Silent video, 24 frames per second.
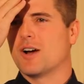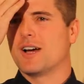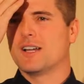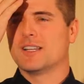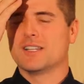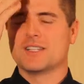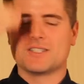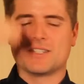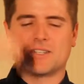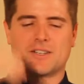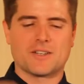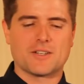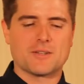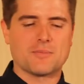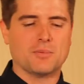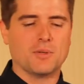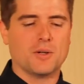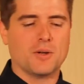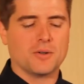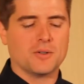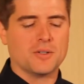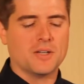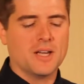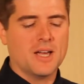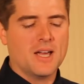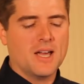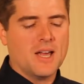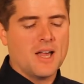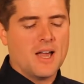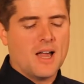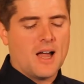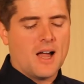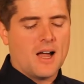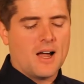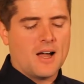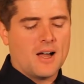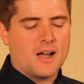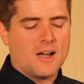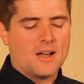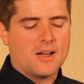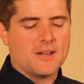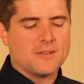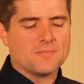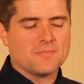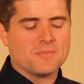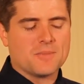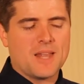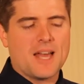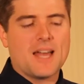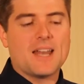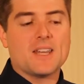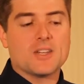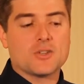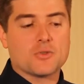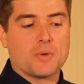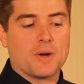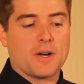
eye and lets it explode? Uh, that is